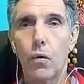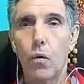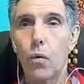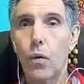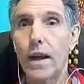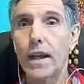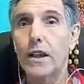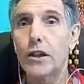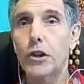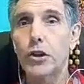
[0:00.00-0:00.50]

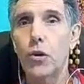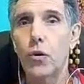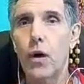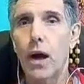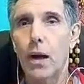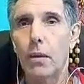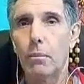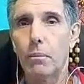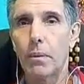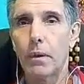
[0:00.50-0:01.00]
wakes you
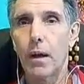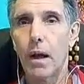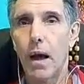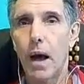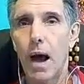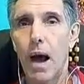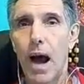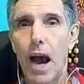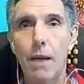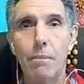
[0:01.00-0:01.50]
up,
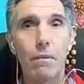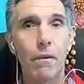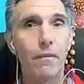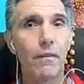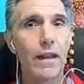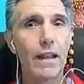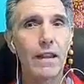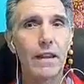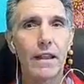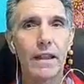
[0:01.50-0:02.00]

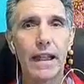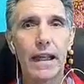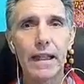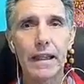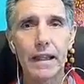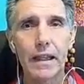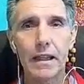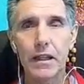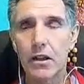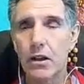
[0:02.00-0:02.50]

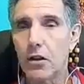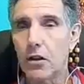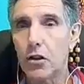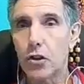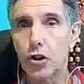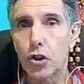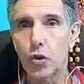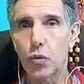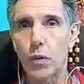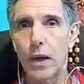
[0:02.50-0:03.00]
hyperventilating,
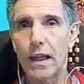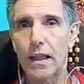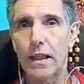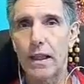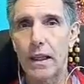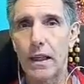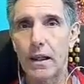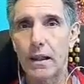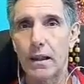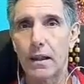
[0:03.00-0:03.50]

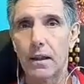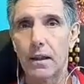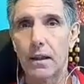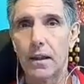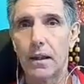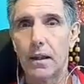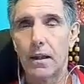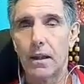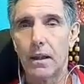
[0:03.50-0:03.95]
sweating,